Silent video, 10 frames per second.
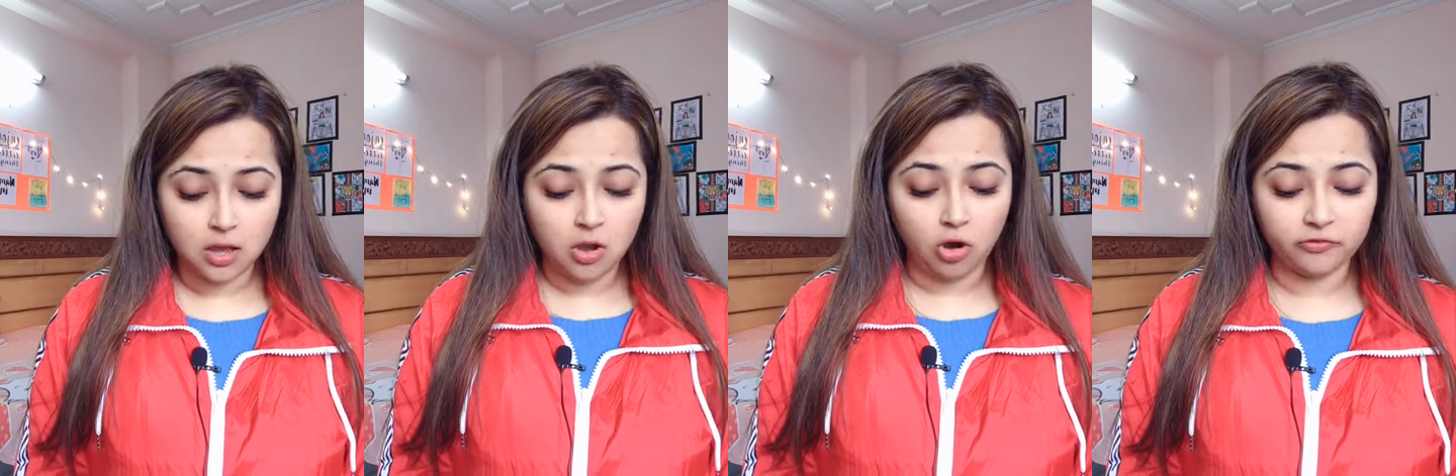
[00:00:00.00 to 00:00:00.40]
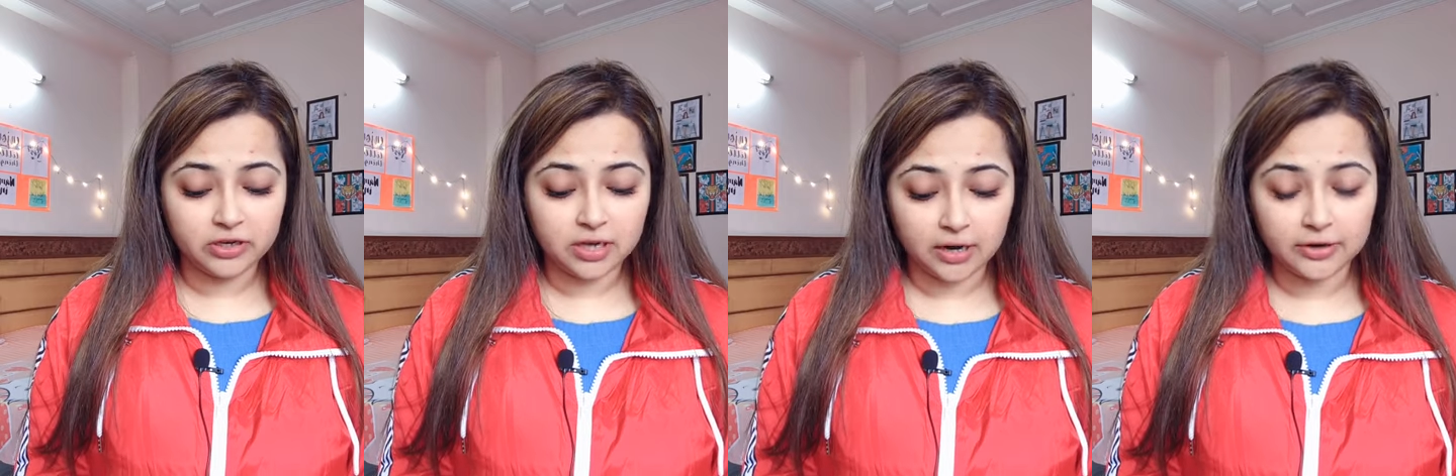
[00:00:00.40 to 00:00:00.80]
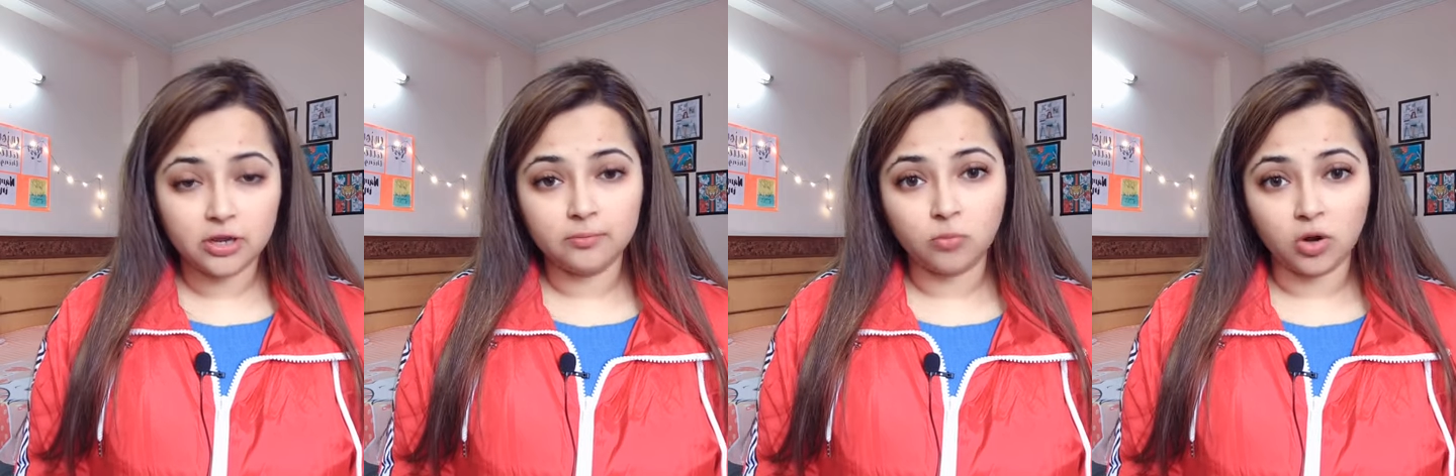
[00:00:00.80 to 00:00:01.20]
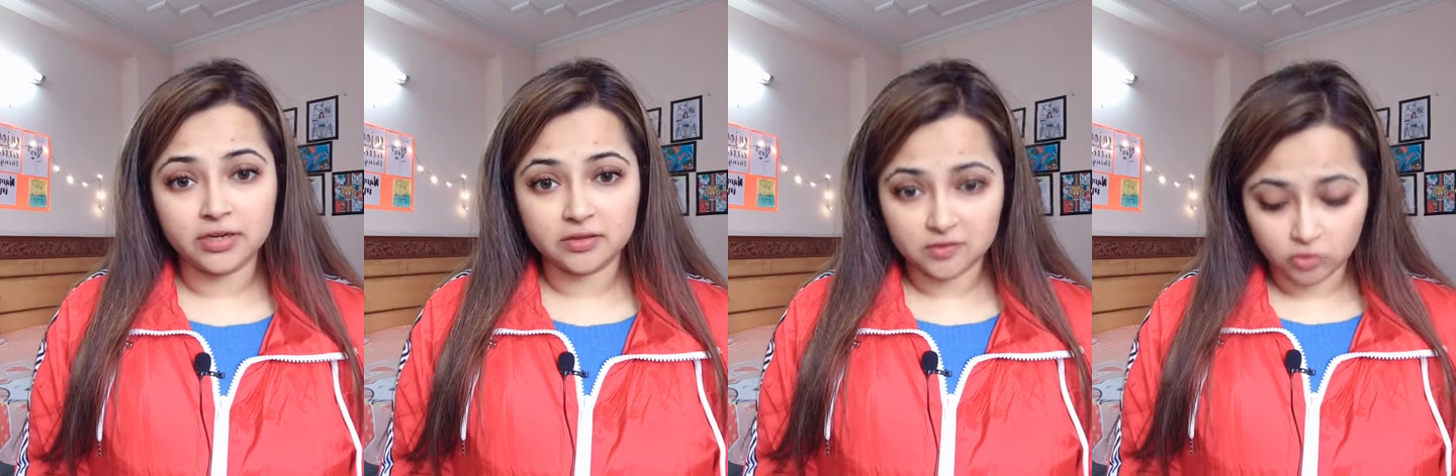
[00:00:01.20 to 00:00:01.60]
of the
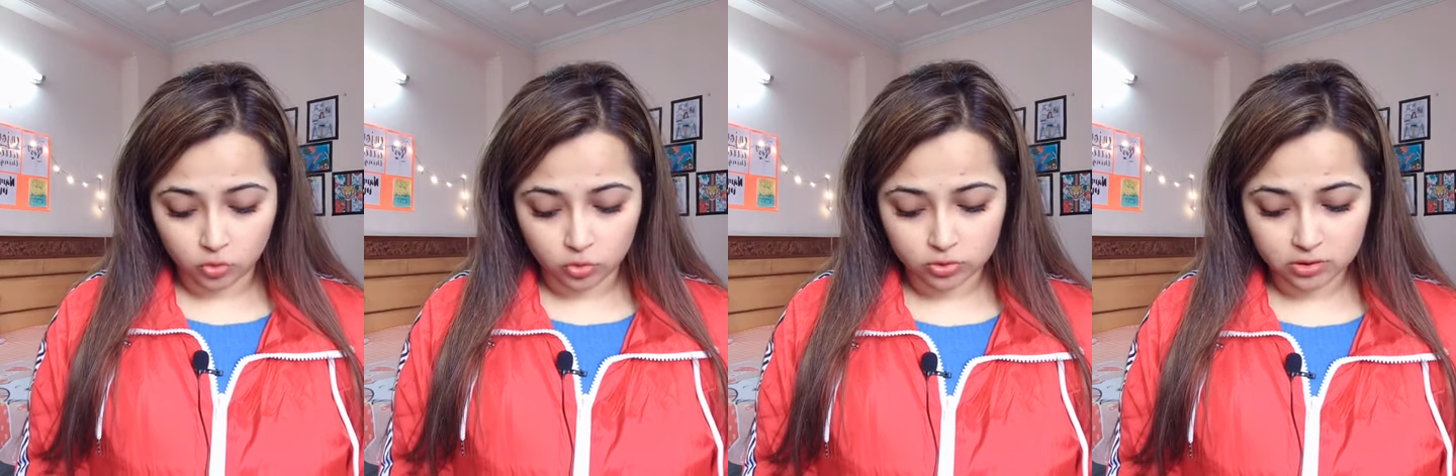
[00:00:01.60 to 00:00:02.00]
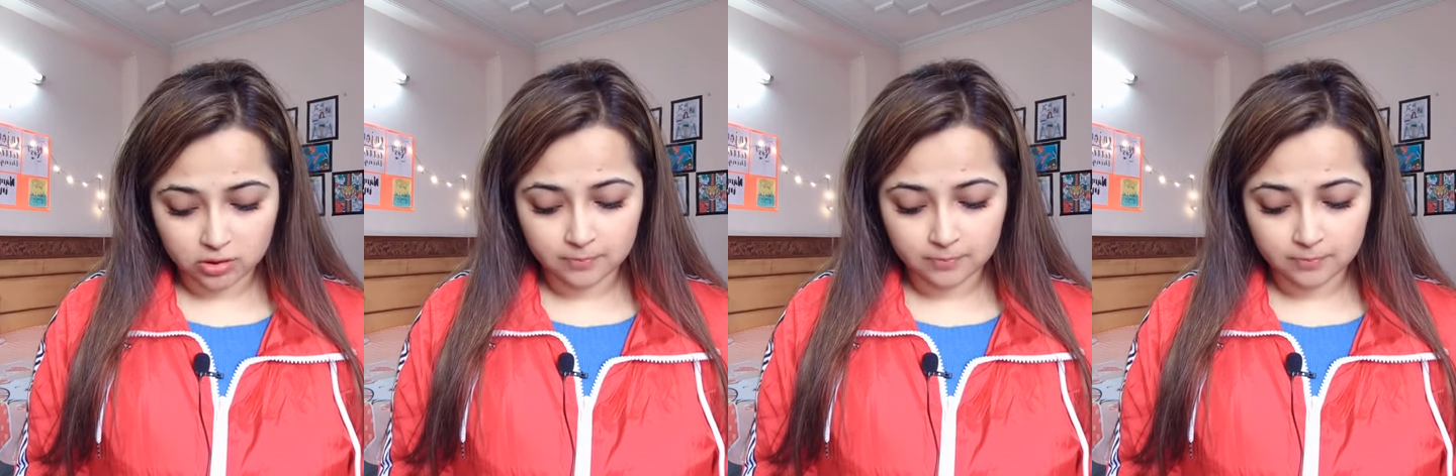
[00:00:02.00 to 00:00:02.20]
cardioembolic strokes.